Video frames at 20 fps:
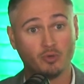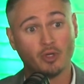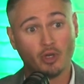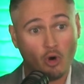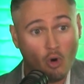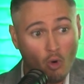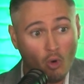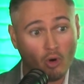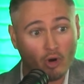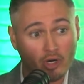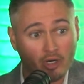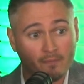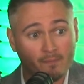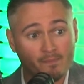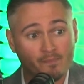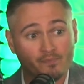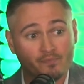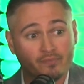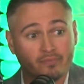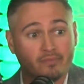to do it,
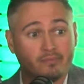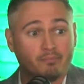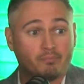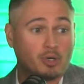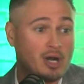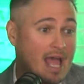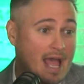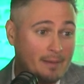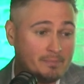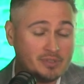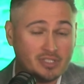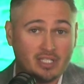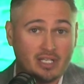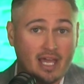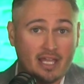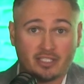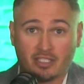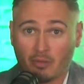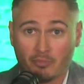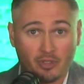or perhaps
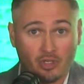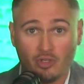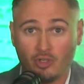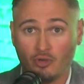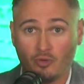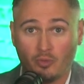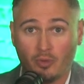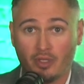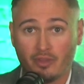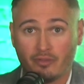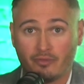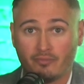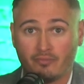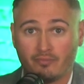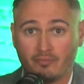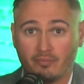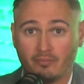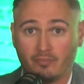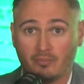it has something to do with